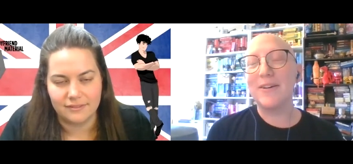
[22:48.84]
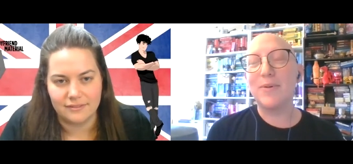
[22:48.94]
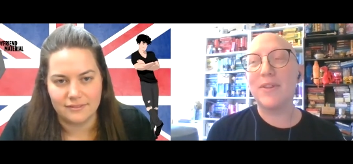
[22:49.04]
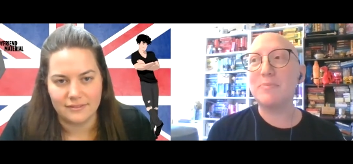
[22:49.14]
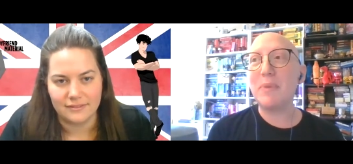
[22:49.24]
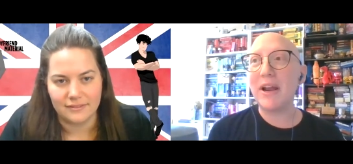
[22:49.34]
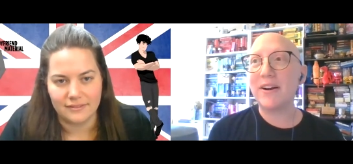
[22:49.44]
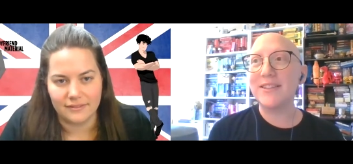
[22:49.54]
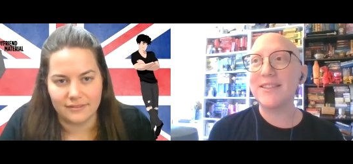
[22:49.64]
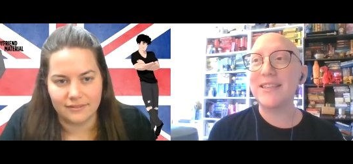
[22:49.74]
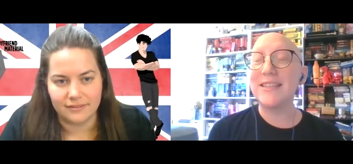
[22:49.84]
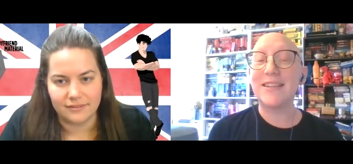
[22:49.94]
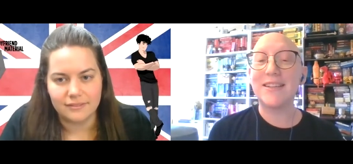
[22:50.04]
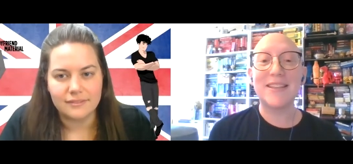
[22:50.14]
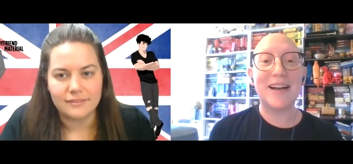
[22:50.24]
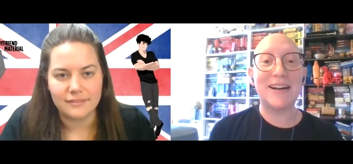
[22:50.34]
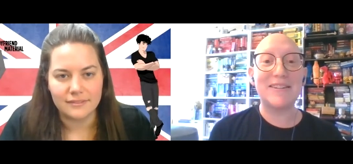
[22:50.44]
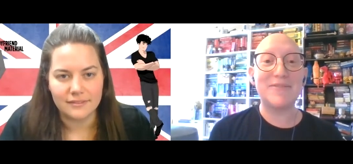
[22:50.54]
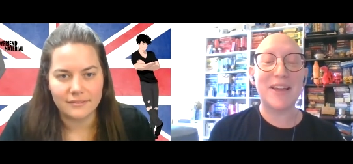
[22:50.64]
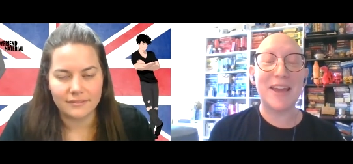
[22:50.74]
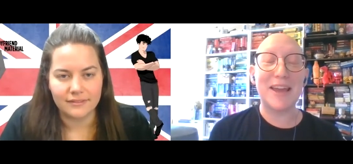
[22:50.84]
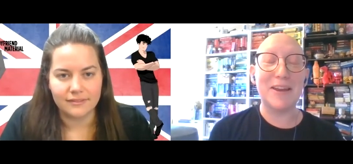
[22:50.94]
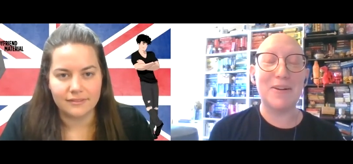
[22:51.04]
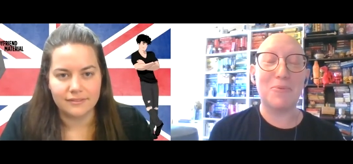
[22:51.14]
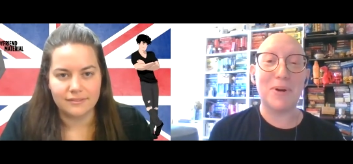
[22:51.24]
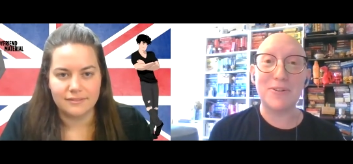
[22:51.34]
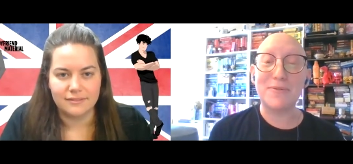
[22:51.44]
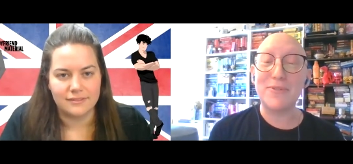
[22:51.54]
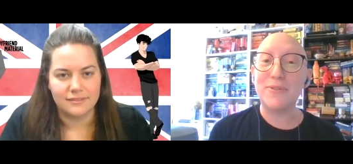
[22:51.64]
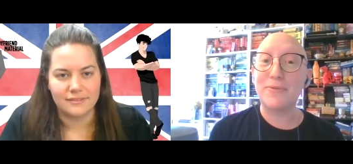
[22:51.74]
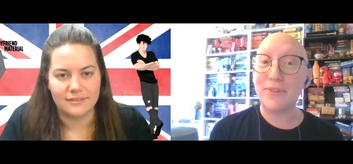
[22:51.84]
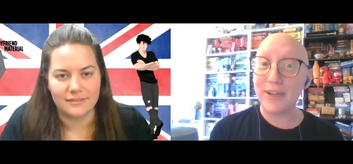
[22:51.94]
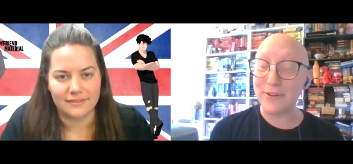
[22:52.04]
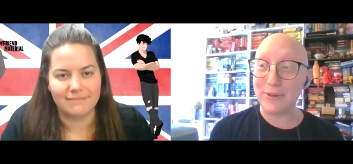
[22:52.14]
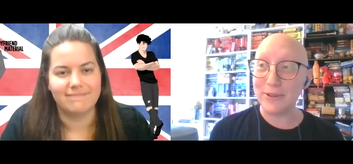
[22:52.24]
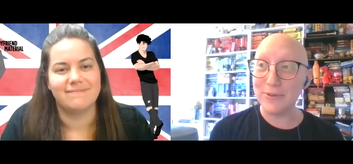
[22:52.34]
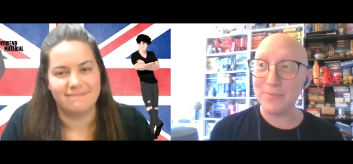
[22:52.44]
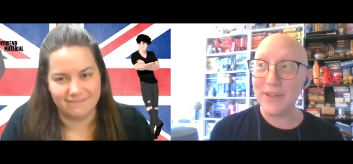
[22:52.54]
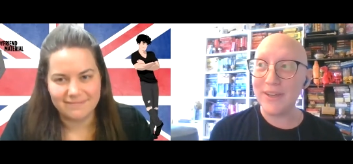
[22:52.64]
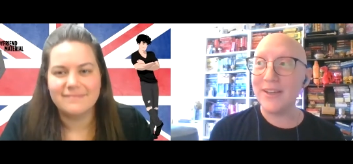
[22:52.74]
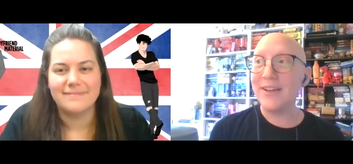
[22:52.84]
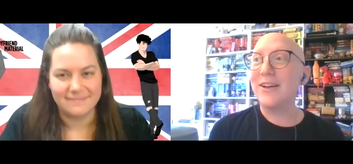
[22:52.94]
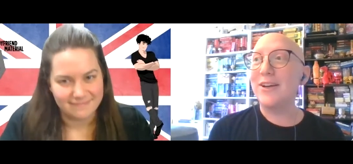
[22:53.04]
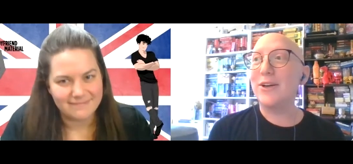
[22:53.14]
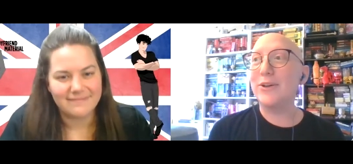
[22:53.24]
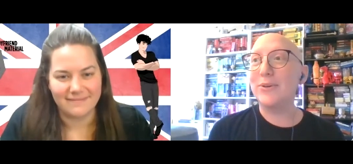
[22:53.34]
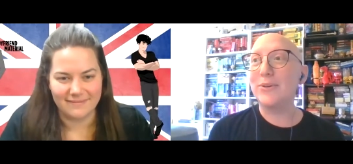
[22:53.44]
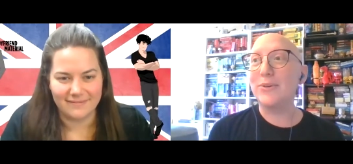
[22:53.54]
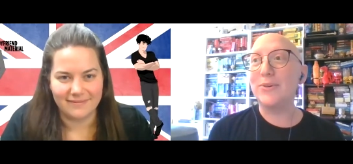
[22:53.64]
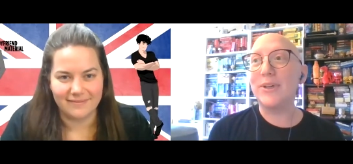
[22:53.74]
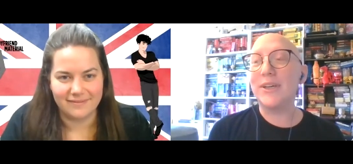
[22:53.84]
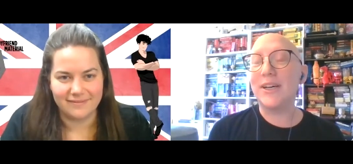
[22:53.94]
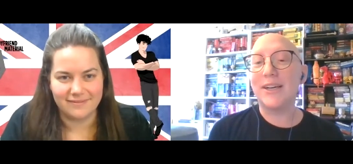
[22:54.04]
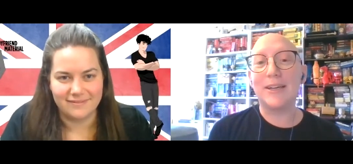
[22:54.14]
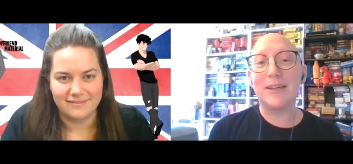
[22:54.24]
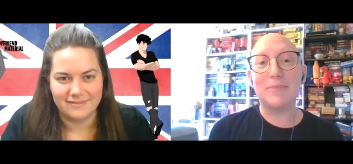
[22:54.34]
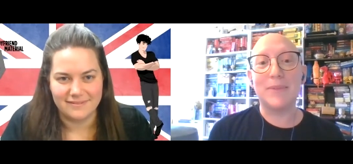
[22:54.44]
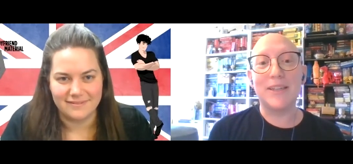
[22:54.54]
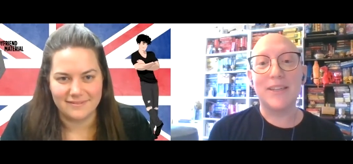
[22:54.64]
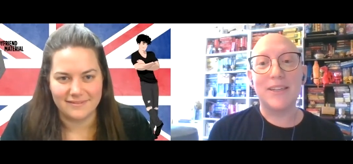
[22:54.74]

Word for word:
Speaker 1: with his parents, he does have a wonderful friend group who are